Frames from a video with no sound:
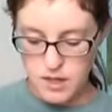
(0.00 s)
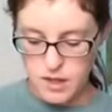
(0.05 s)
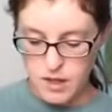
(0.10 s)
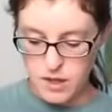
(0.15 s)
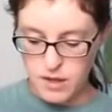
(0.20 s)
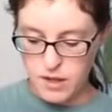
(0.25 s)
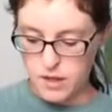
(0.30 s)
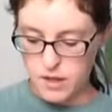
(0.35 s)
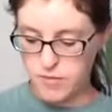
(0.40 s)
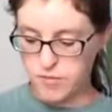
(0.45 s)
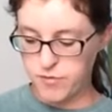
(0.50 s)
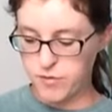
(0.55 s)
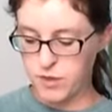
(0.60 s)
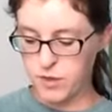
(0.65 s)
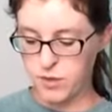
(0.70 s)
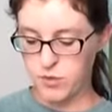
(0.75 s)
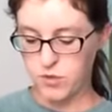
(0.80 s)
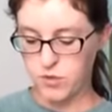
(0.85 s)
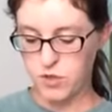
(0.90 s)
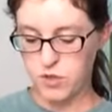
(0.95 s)
I'll have a
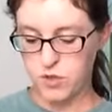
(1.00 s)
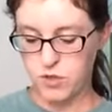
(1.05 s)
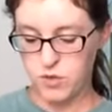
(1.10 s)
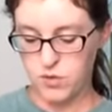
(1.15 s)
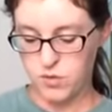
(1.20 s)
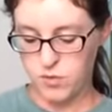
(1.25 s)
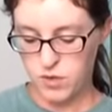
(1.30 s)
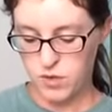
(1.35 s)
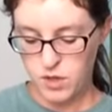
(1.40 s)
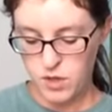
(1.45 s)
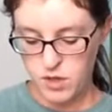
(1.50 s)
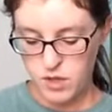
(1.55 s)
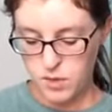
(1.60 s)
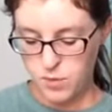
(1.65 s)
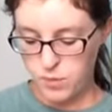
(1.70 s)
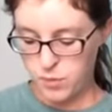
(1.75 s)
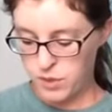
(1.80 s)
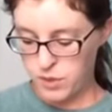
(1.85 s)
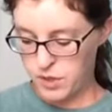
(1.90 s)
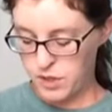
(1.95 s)
few to
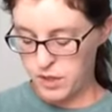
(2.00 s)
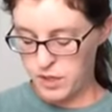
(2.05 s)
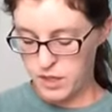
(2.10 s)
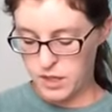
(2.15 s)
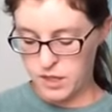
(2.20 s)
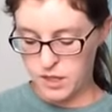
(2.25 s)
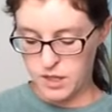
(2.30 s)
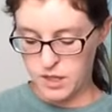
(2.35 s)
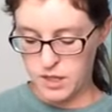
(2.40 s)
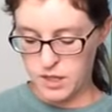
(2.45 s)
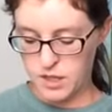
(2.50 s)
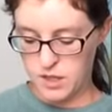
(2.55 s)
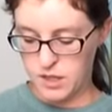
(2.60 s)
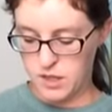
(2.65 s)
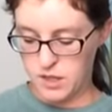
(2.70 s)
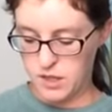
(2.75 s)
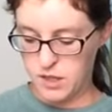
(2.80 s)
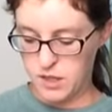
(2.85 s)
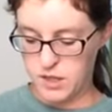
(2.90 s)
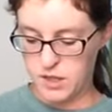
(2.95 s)
put
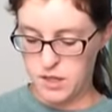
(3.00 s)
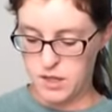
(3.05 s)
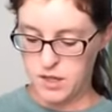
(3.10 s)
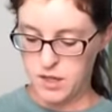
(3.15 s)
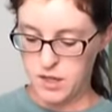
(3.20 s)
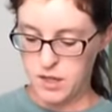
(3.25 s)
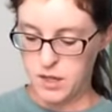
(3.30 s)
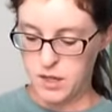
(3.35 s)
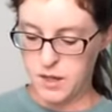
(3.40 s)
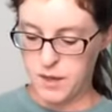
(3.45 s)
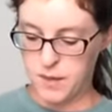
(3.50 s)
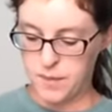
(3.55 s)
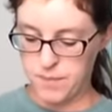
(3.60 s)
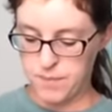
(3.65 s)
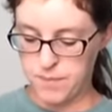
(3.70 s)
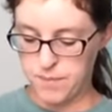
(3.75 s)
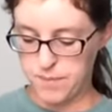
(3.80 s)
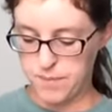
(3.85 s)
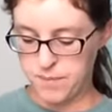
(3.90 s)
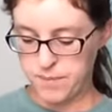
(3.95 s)
in
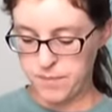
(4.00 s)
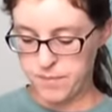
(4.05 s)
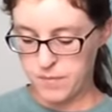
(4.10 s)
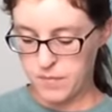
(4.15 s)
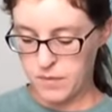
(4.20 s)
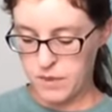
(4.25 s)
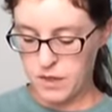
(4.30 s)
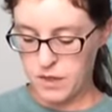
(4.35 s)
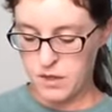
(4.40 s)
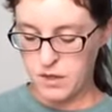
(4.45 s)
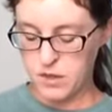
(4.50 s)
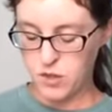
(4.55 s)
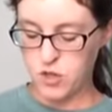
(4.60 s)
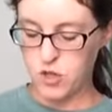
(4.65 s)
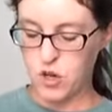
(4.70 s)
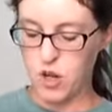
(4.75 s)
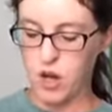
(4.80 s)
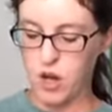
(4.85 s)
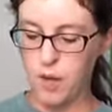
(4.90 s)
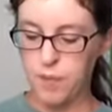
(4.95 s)
the
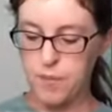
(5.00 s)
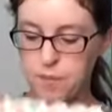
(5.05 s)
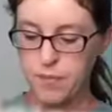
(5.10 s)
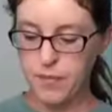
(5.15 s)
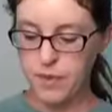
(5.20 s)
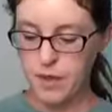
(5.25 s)
shop.